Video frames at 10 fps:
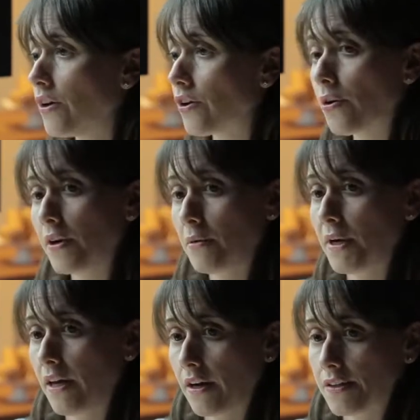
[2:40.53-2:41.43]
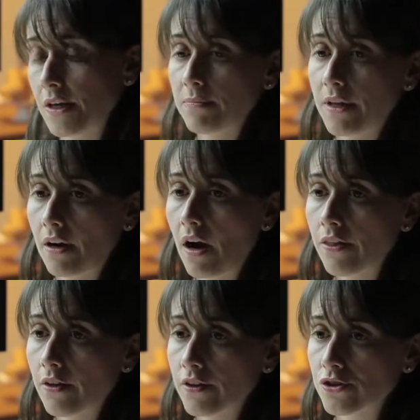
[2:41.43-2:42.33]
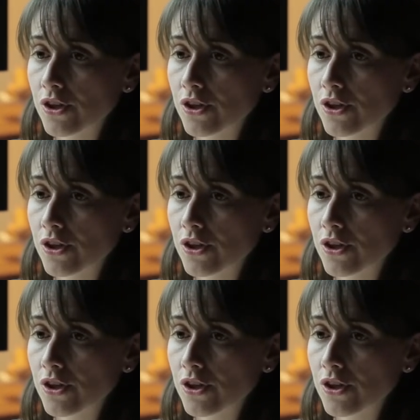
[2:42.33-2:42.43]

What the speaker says: you're going to be getting something other than